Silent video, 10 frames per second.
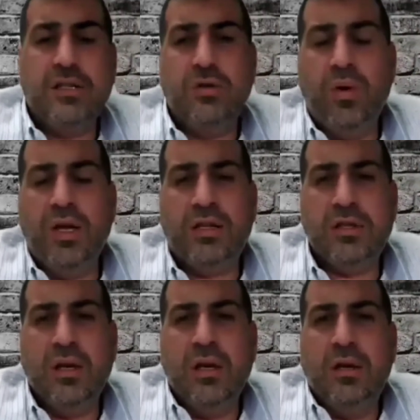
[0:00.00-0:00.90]
and widths.
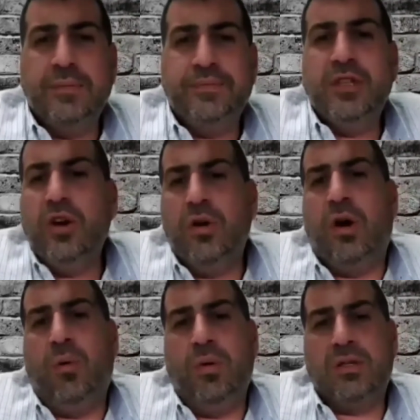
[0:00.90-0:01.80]
You don't know
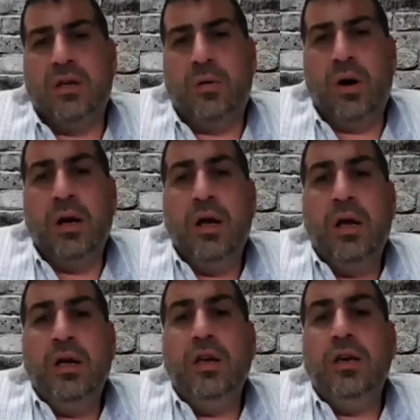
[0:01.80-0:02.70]
what's going to work.
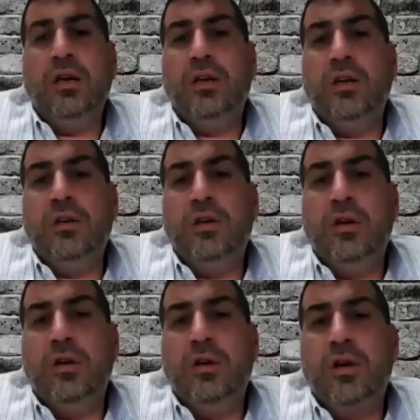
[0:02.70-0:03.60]
You
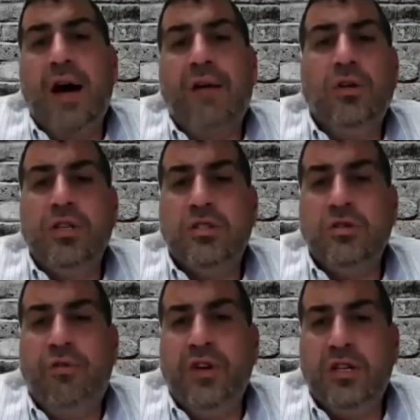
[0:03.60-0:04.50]
have all these new
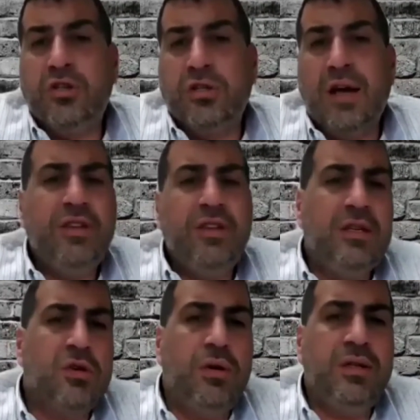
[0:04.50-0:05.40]
features. Everything is
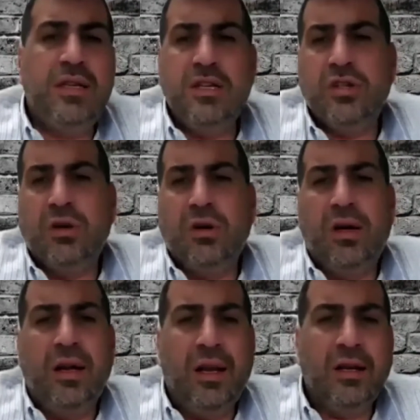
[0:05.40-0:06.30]
going digital,
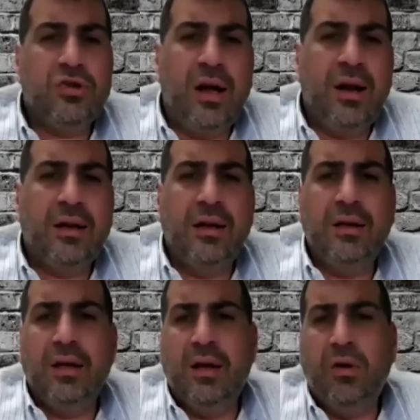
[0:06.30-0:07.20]
electronic
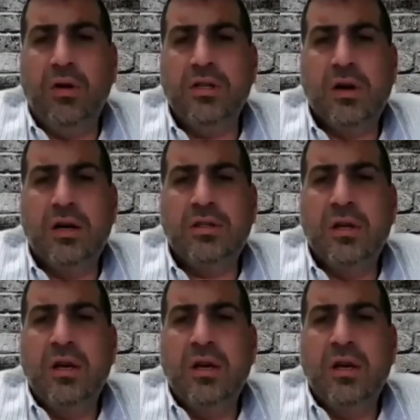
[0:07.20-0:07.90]
in all these cars.